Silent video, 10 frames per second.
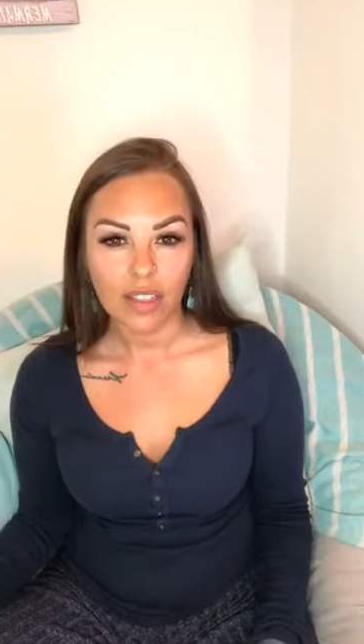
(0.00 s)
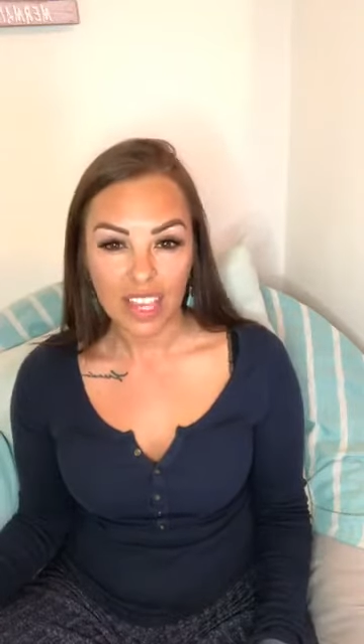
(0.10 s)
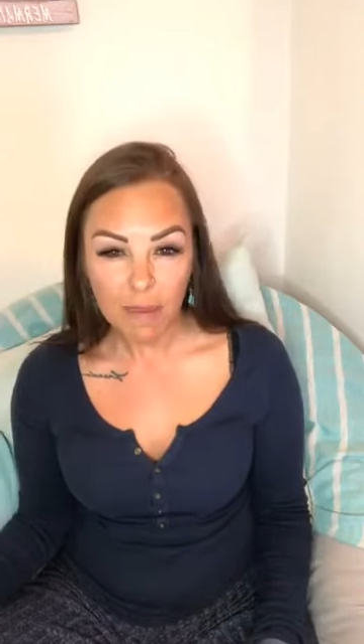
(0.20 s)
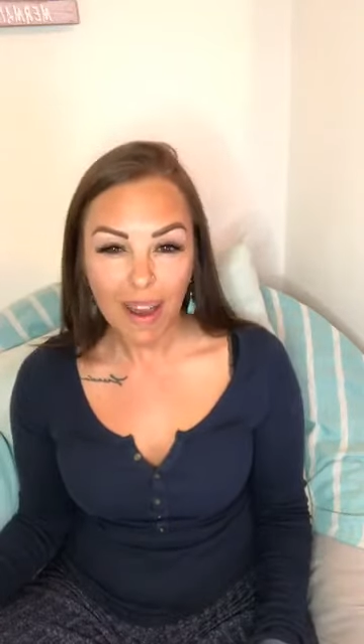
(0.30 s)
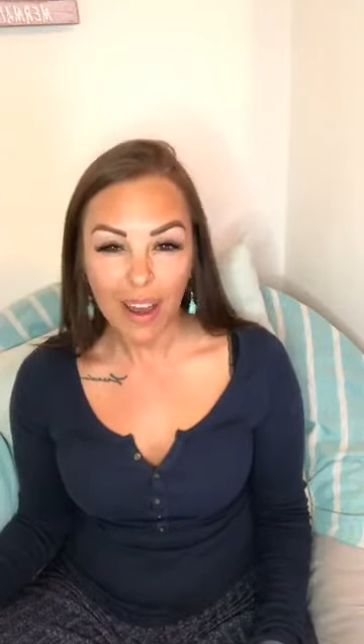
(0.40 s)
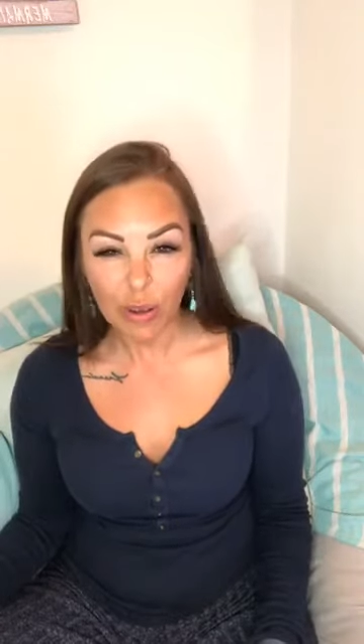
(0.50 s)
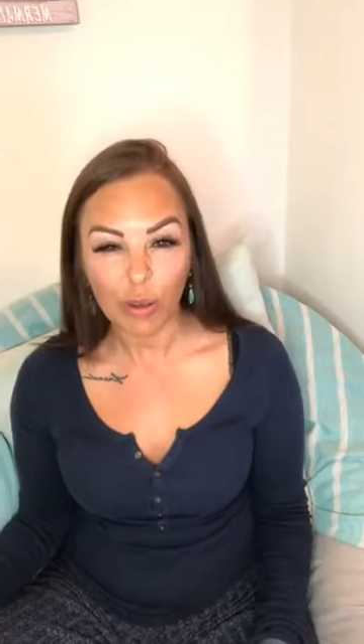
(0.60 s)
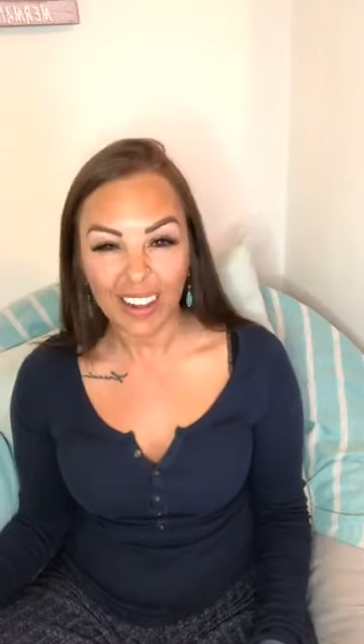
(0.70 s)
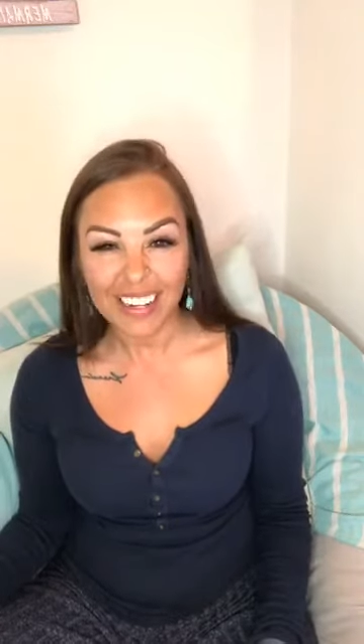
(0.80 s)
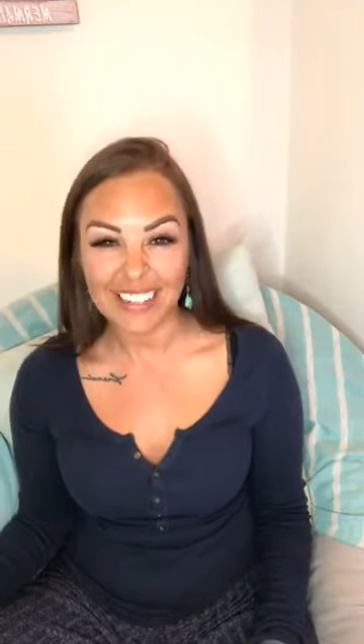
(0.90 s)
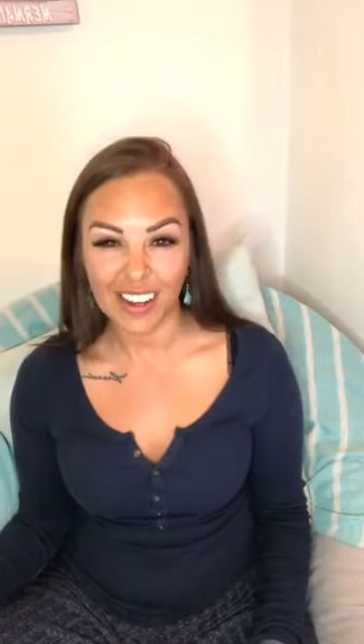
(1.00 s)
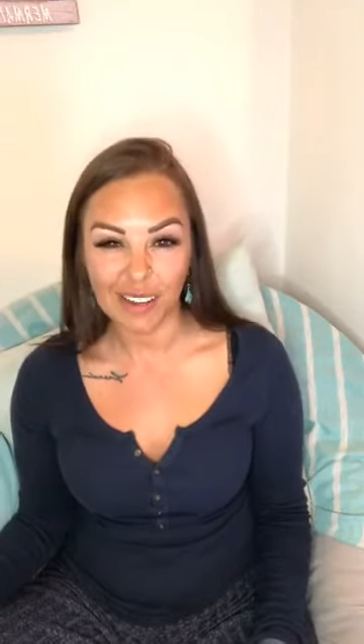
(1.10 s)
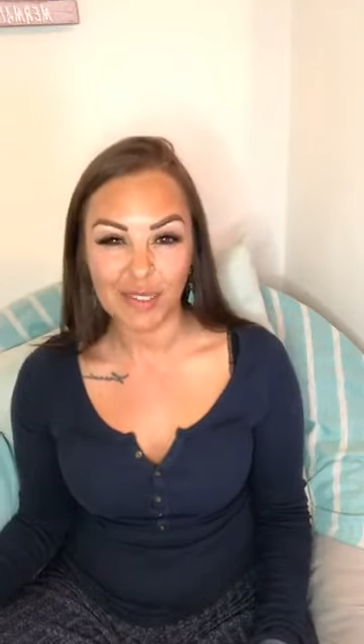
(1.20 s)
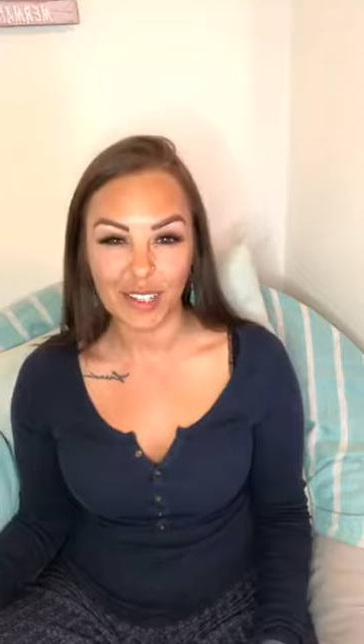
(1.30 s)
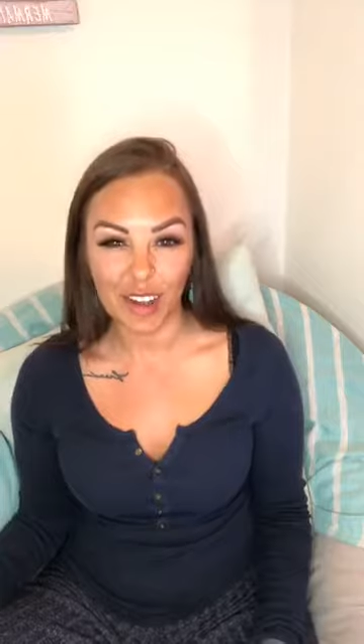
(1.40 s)
And think about how quickly
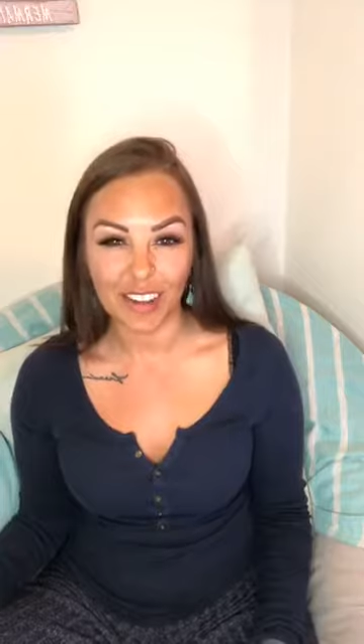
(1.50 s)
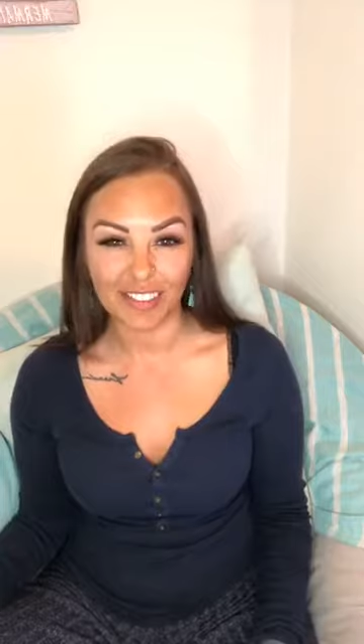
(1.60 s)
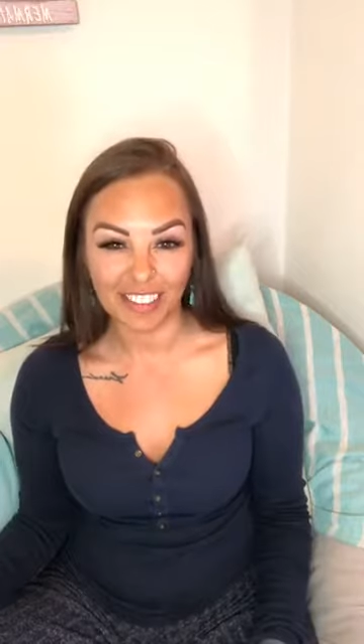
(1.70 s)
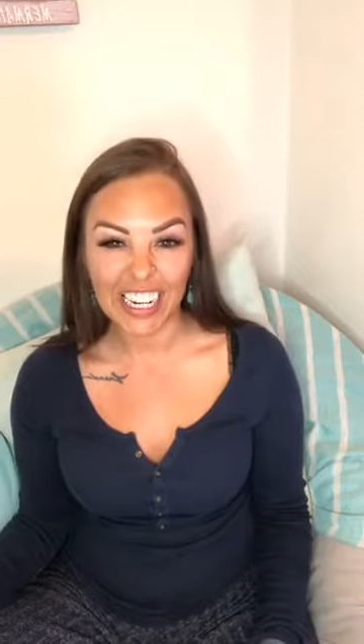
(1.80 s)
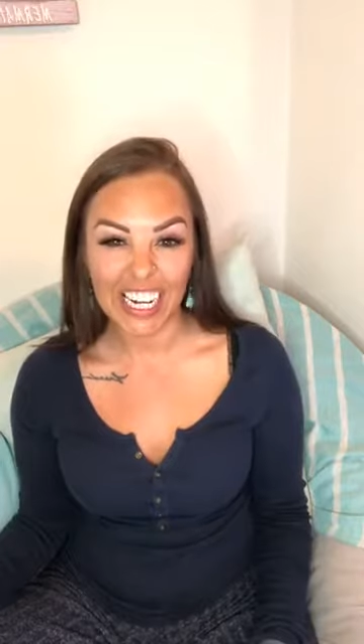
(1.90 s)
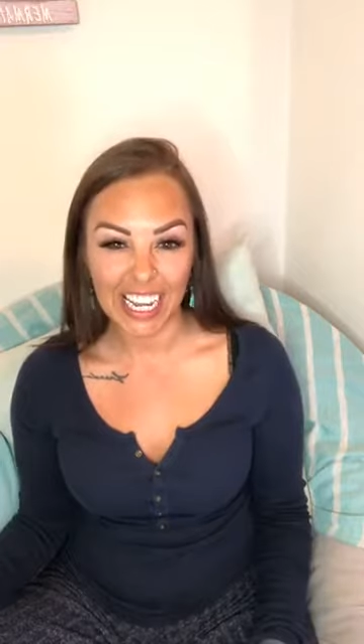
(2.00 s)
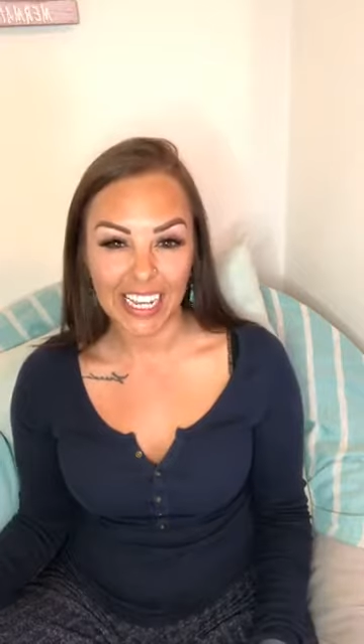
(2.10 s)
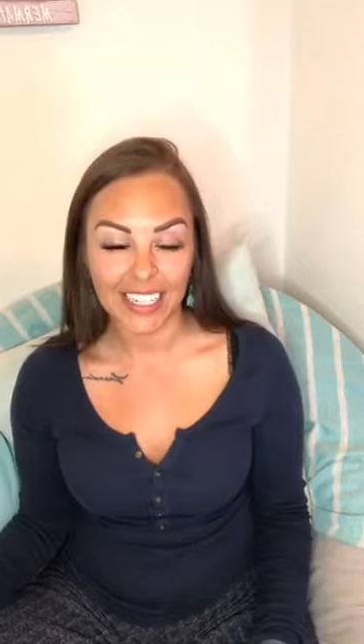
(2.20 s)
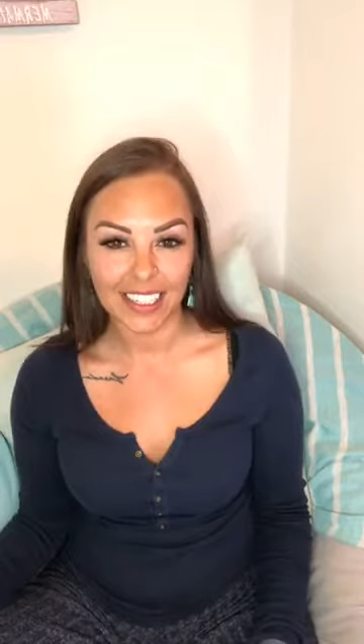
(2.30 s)
time's gone, really.